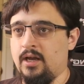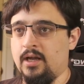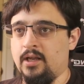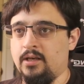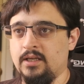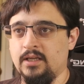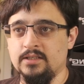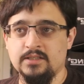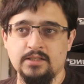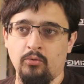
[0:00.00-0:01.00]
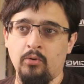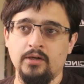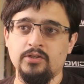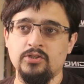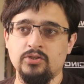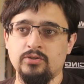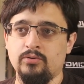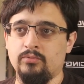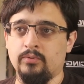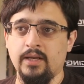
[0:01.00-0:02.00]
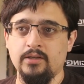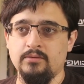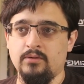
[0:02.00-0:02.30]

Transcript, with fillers: and it still works great